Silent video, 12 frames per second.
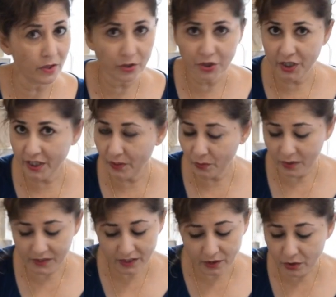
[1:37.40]
your chicken
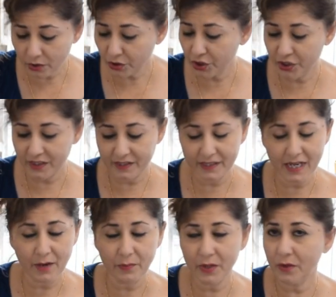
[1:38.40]
wasn't cooked just
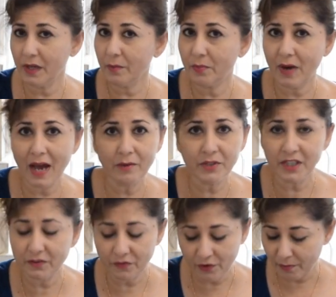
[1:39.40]
now. We only browned
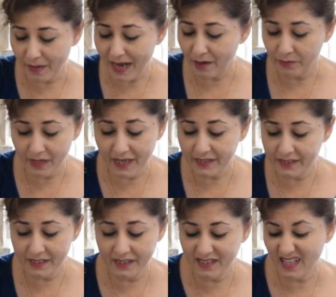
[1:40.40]
it for about
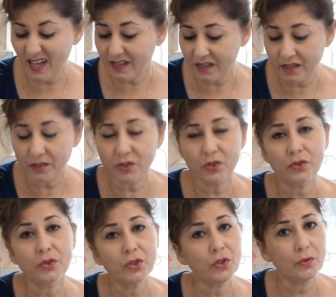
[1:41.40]
90 seconds to
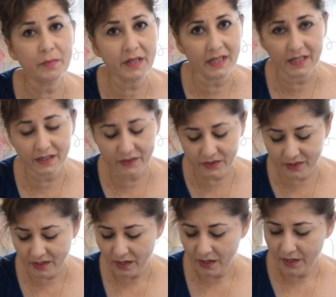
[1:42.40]
2 minutes.
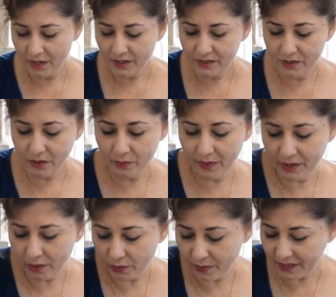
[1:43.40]
So we're
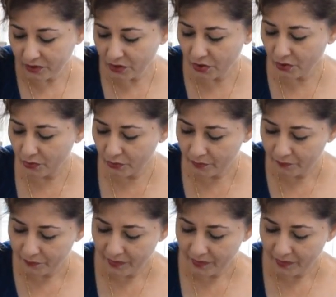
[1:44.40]
going to